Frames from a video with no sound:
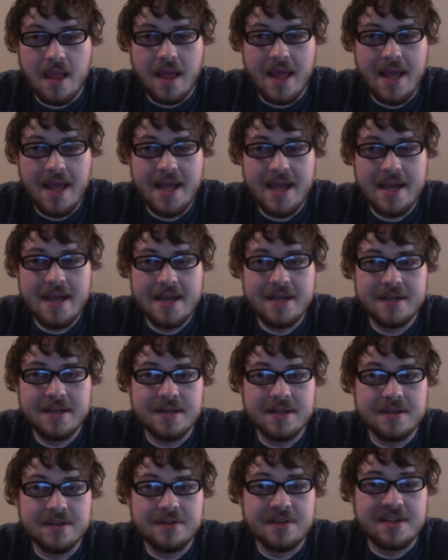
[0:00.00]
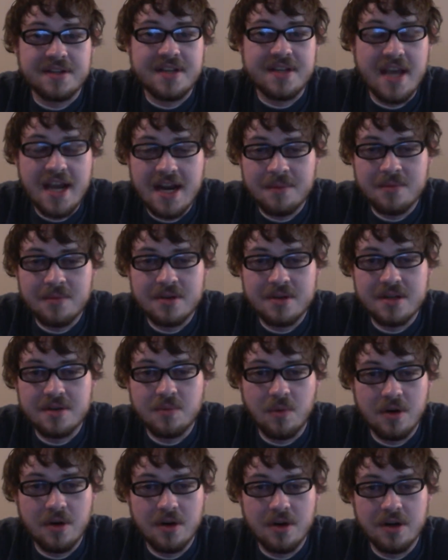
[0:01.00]
And the camera
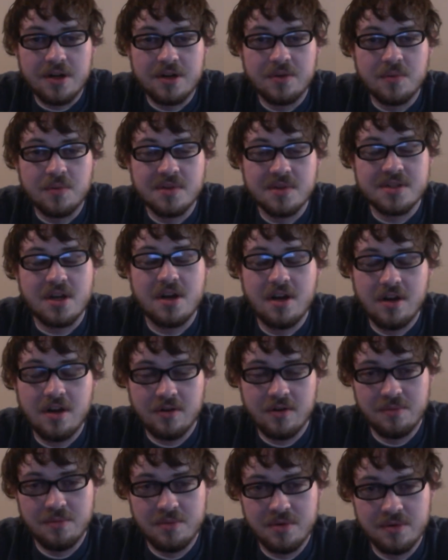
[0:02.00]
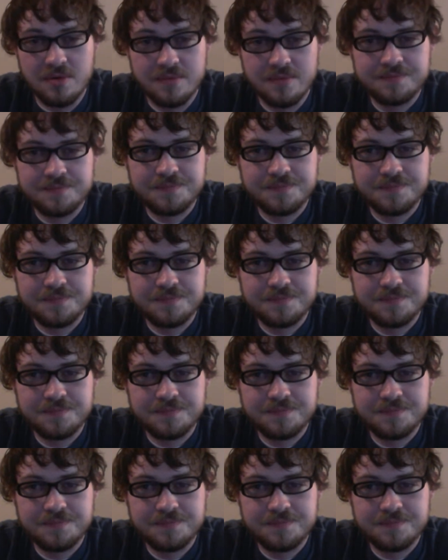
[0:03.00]
work was horrible.